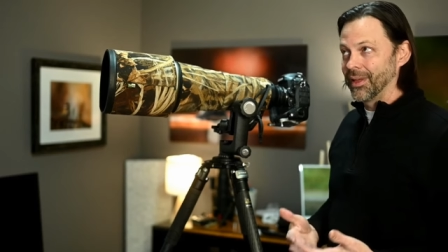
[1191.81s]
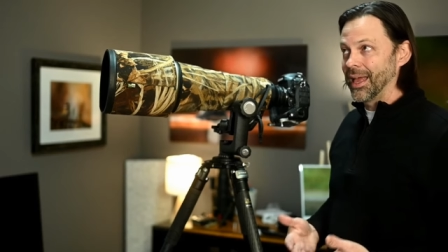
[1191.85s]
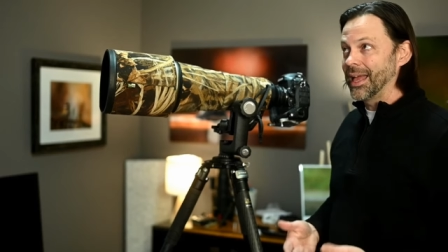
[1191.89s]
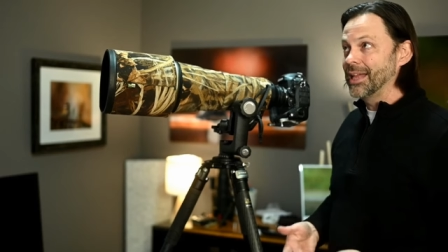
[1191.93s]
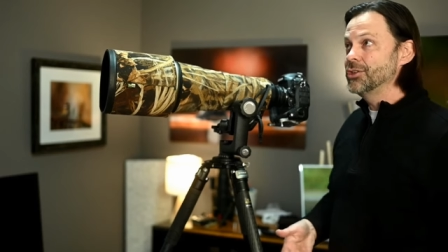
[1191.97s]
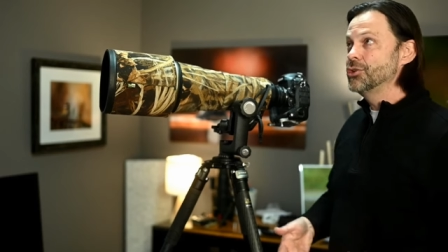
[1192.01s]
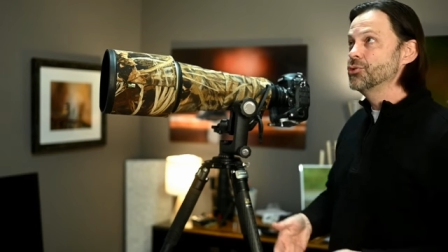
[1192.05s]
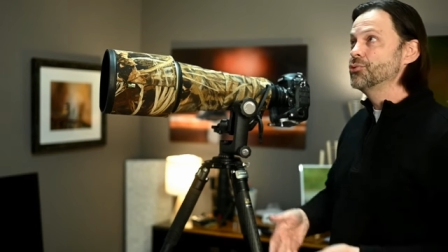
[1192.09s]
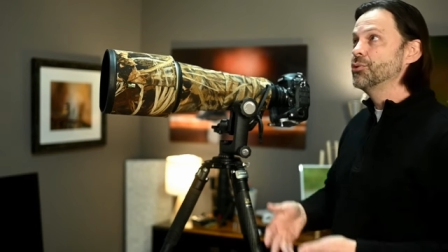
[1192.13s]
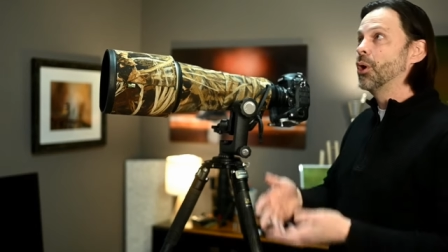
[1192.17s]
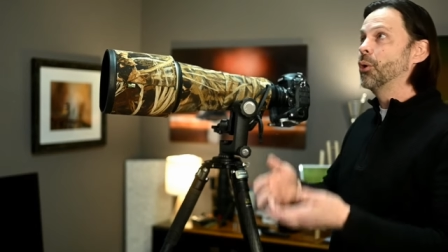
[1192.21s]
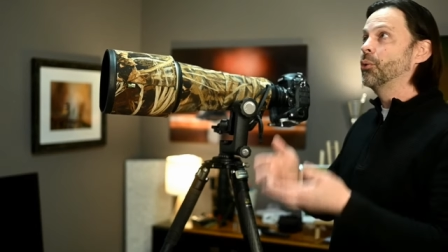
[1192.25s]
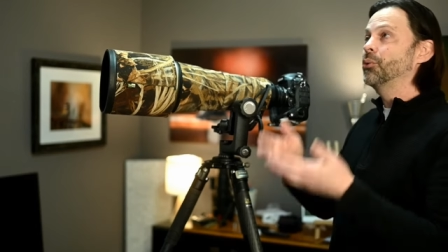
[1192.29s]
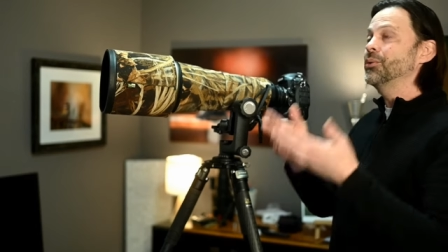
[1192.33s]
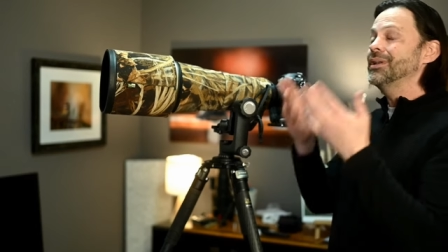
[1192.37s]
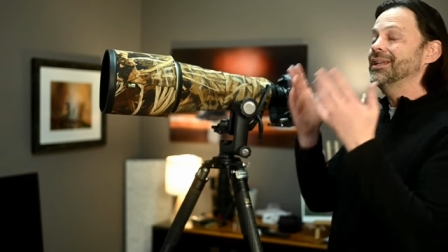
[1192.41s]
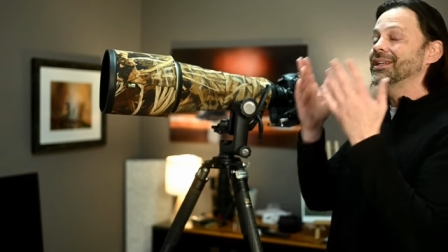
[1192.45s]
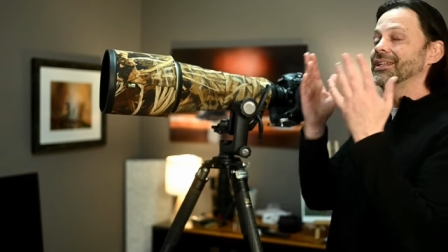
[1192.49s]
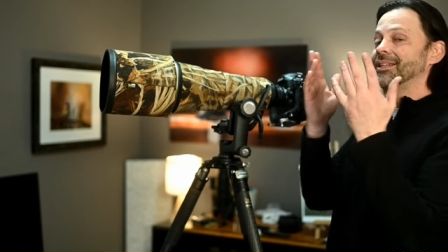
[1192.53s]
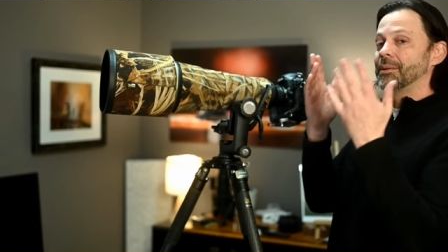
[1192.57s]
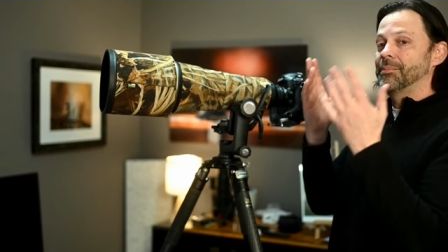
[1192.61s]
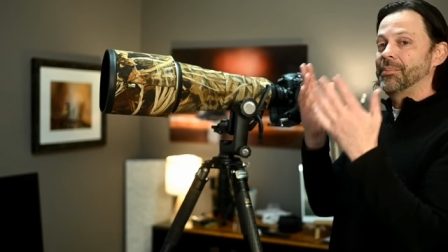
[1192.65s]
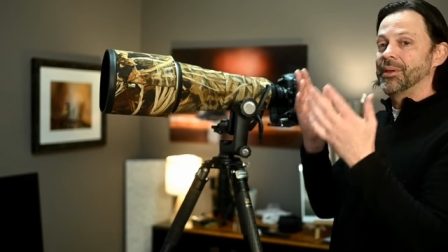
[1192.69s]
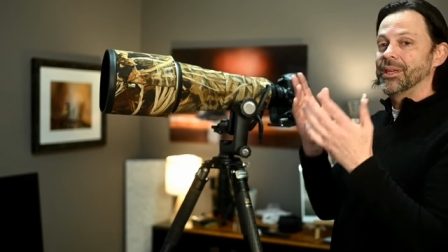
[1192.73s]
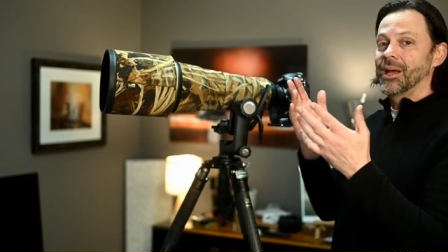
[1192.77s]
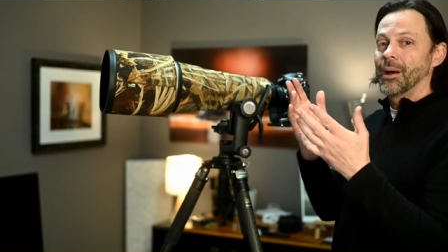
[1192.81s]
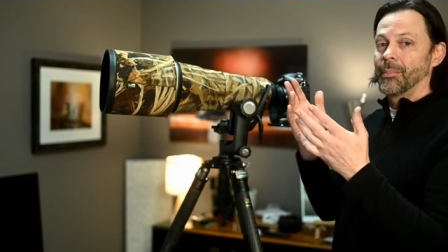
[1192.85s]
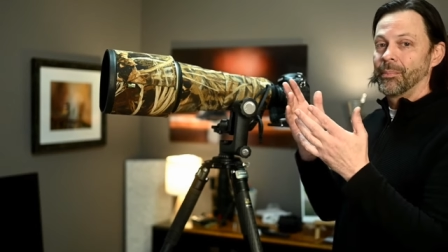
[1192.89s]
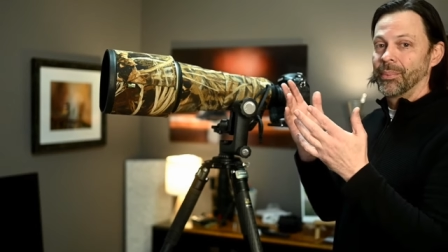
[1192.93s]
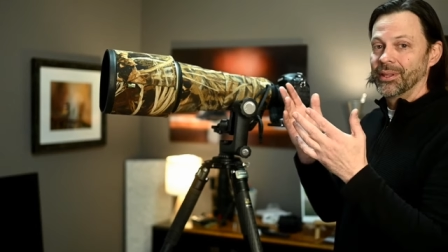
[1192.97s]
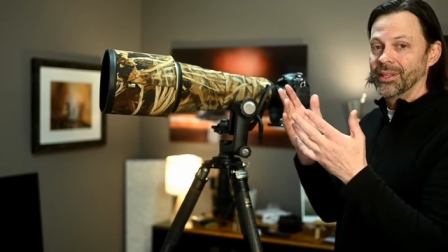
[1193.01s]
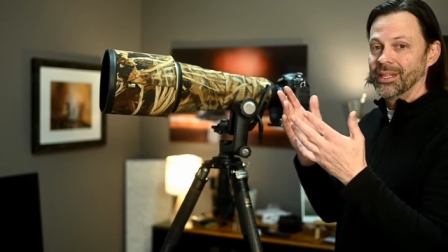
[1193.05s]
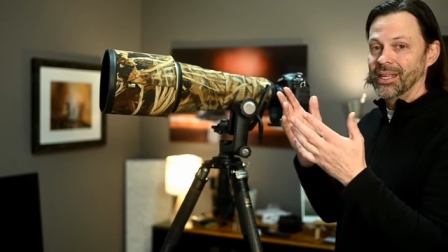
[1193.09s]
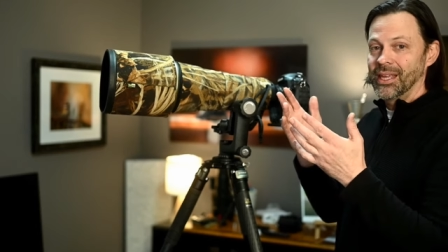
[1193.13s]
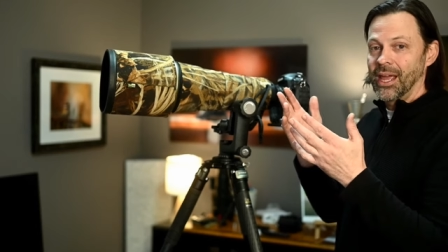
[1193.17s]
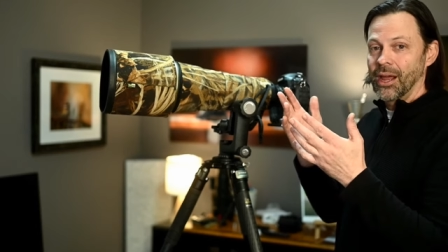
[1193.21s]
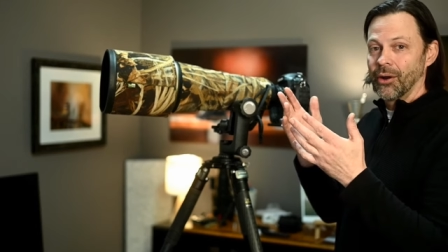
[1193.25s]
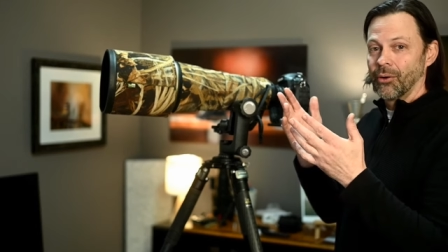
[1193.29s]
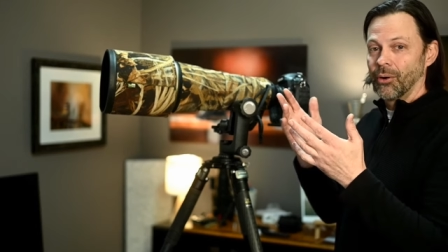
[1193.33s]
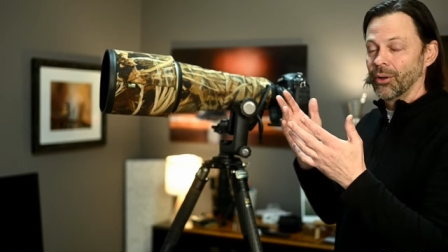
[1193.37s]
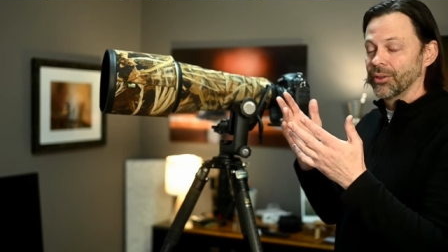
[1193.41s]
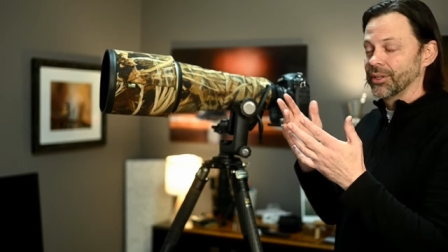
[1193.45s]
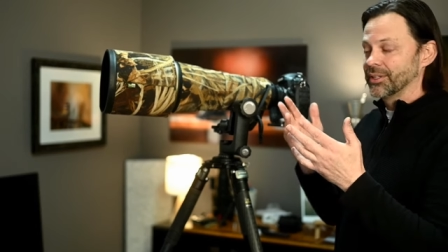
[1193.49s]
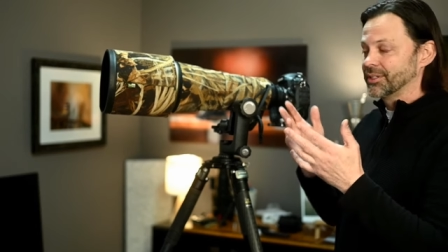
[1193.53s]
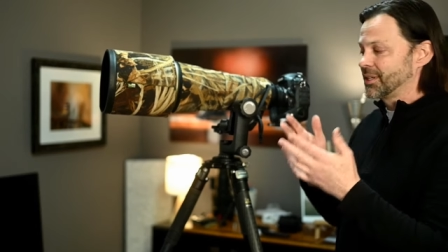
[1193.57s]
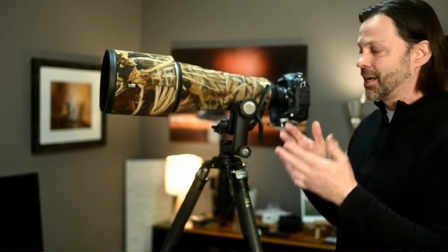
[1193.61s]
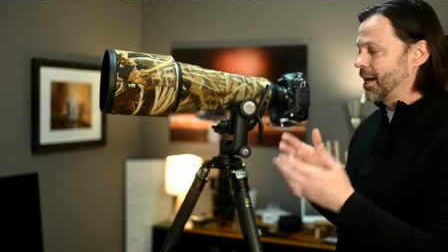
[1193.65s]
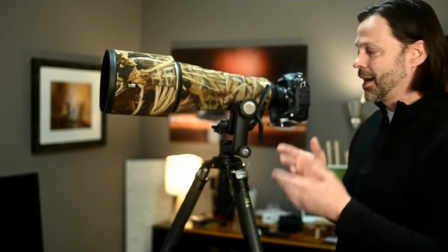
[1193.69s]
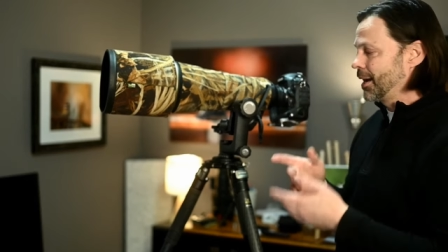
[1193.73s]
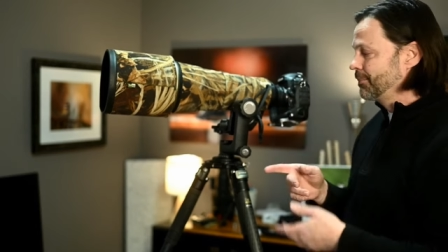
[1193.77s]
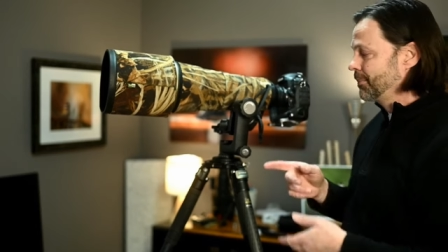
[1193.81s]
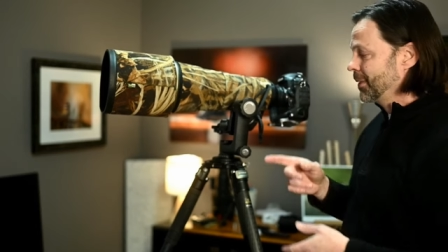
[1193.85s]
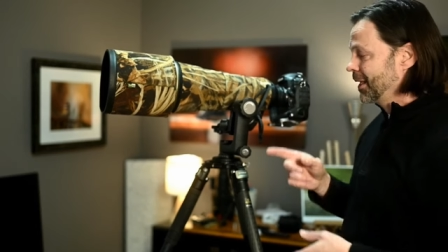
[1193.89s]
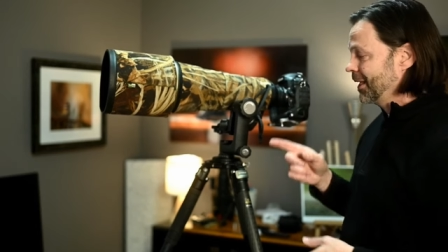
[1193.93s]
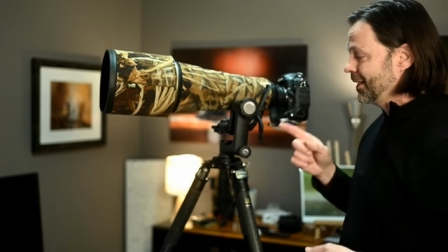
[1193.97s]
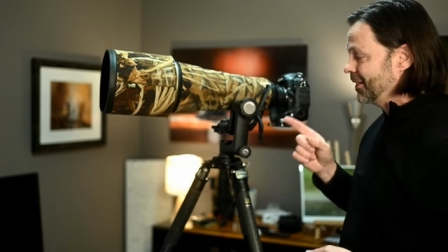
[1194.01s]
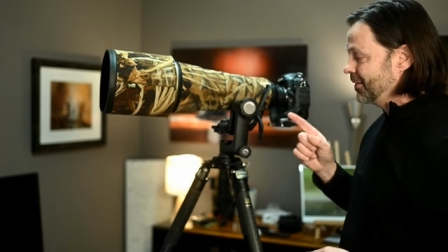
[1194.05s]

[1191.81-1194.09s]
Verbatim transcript: and you don't need to be up in the air all the time,